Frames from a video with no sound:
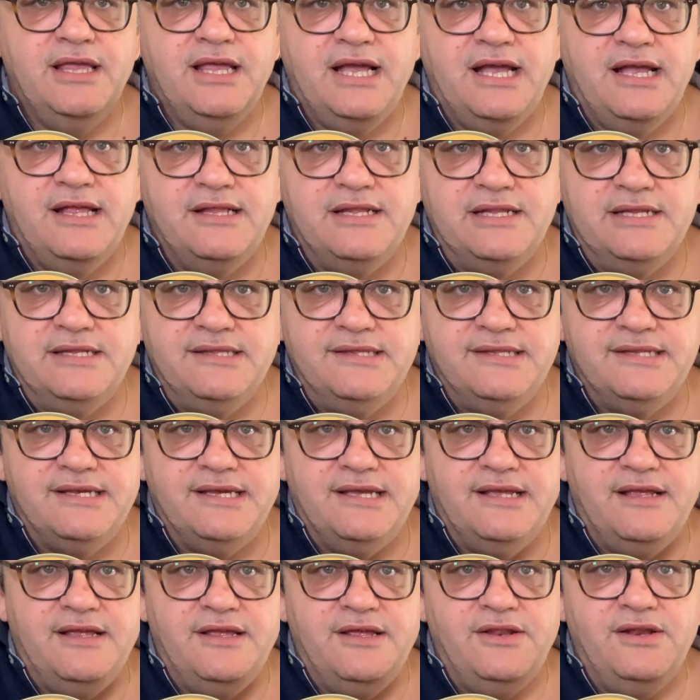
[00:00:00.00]
and
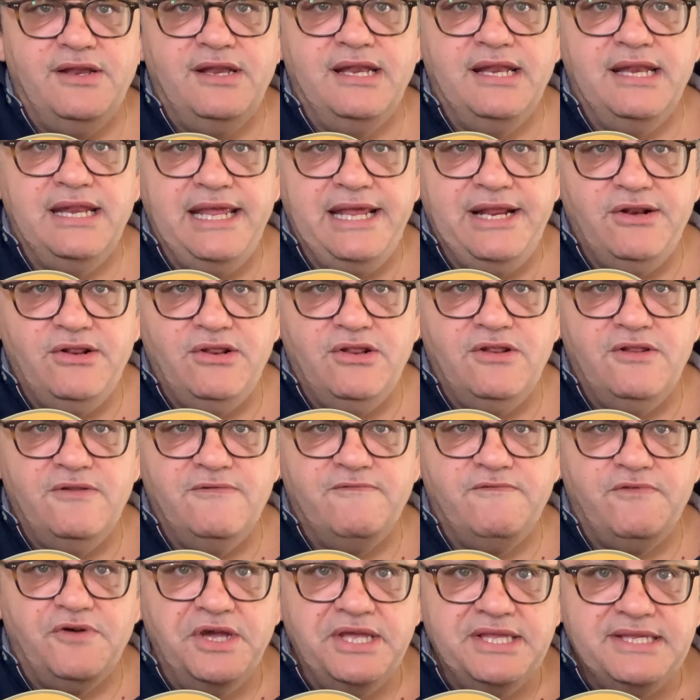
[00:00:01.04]
little
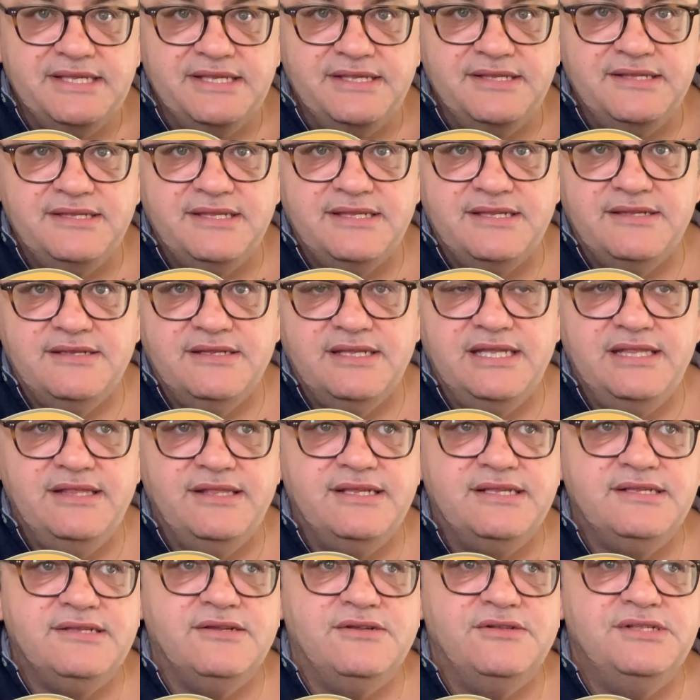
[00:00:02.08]
voicings in the
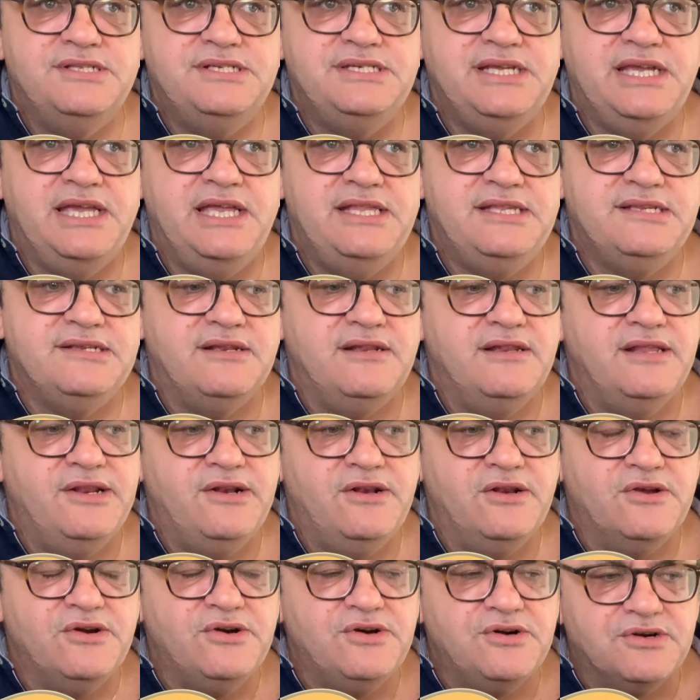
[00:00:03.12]
song change, and
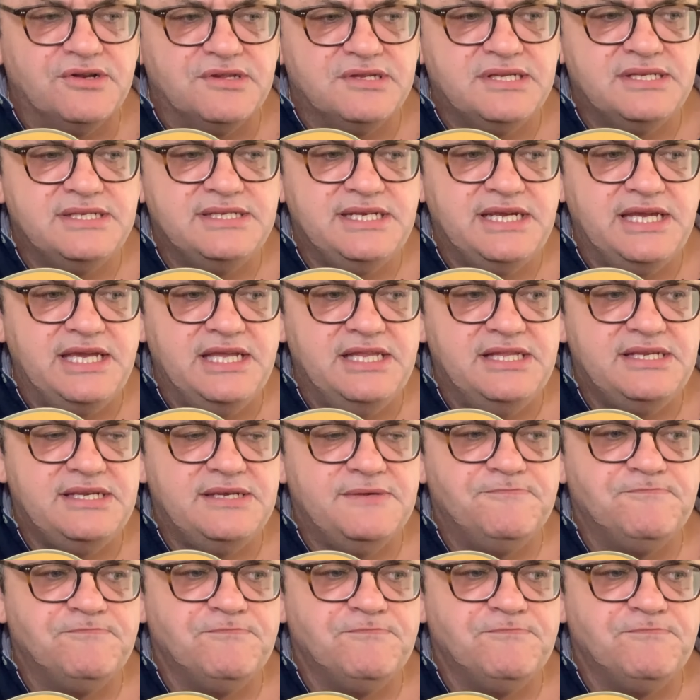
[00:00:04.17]
little chords change,